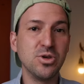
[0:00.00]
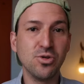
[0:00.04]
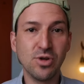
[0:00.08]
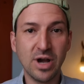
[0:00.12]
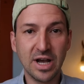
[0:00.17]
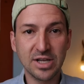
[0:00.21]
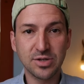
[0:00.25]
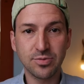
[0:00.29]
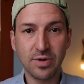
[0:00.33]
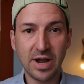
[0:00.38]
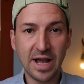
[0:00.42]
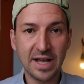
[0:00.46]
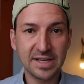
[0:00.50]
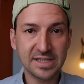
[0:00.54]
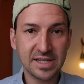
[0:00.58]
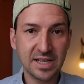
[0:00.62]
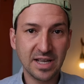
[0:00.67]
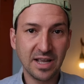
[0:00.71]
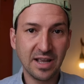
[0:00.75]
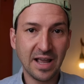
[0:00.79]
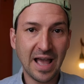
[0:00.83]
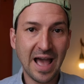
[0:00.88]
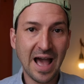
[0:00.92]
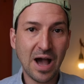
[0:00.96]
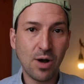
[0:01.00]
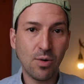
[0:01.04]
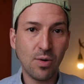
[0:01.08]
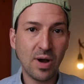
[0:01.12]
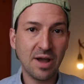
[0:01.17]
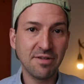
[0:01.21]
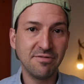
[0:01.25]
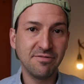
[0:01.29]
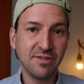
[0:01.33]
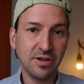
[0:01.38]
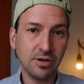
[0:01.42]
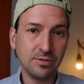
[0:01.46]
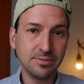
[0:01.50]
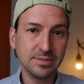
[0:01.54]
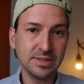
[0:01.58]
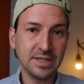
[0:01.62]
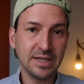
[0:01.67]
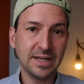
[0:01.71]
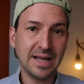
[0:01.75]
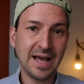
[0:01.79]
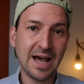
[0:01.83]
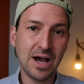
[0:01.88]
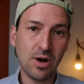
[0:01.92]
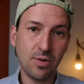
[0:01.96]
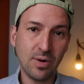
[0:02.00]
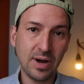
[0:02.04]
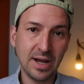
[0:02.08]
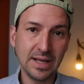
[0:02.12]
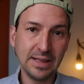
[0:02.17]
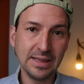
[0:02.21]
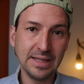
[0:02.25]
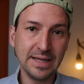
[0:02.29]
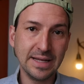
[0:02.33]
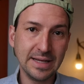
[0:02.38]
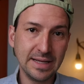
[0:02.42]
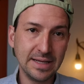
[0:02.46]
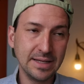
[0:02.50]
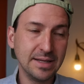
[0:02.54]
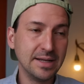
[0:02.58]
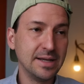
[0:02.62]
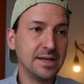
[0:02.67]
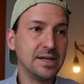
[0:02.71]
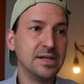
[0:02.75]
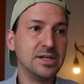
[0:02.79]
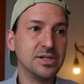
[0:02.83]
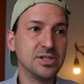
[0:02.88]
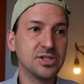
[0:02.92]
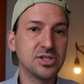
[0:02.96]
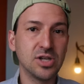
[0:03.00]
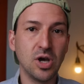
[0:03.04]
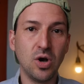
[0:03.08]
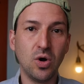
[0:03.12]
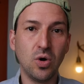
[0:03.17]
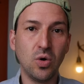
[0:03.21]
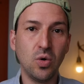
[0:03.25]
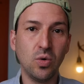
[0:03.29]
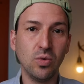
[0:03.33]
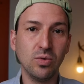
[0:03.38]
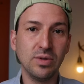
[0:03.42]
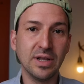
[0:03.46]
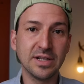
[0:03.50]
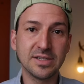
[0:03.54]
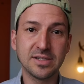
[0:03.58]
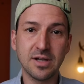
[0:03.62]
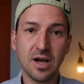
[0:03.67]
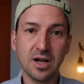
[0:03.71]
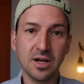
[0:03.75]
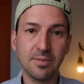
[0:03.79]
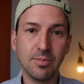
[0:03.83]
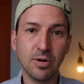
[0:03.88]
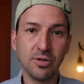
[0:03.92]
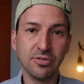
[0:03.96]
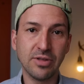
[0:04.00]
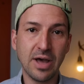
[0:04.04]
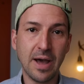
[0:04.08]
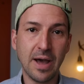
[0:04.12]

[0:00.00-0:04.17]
you guys were asking how I filmed it, how I lit it. So let's talk about